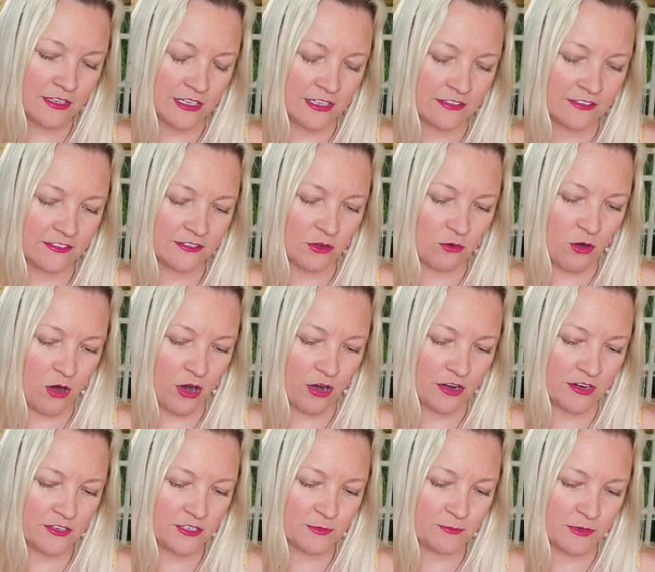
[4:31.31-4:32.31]
It's so
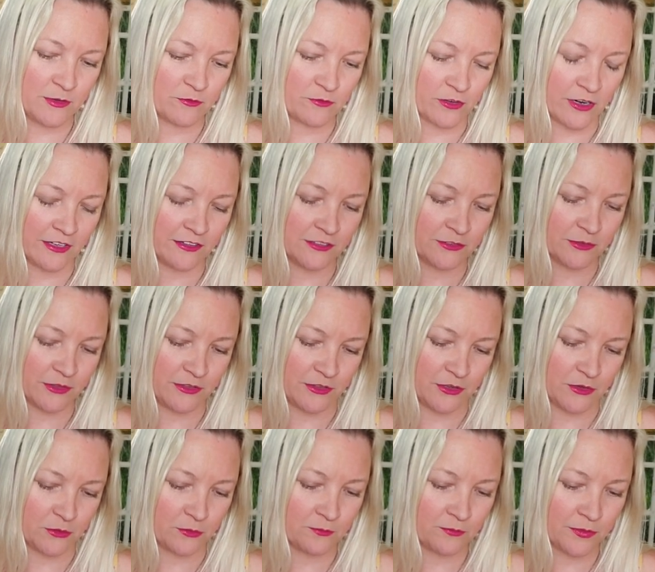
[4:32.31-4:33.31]
hard to be friends with
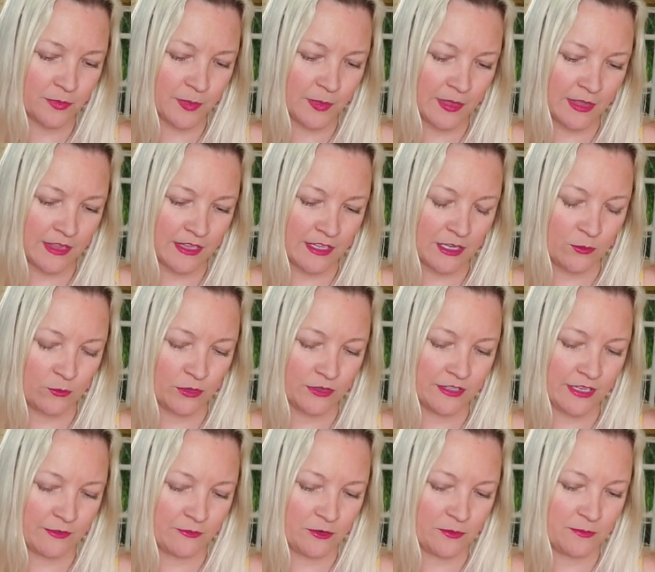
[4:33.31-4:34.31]
you. It will
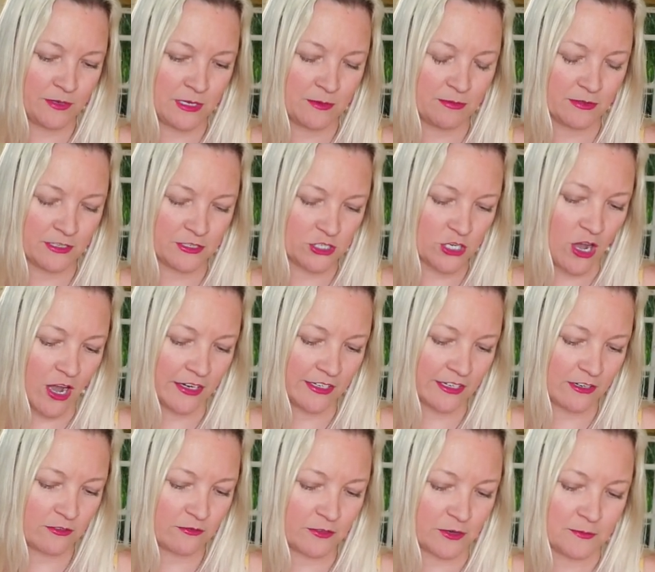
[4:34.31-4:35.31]
never be
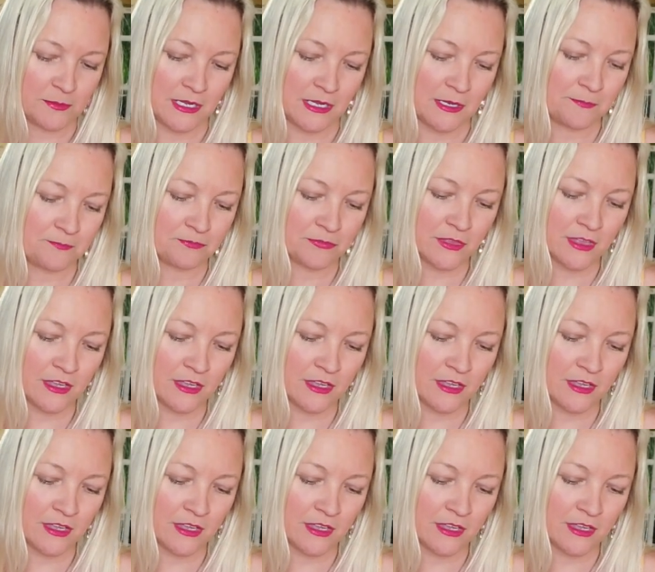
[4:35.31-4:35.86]
platonic for me.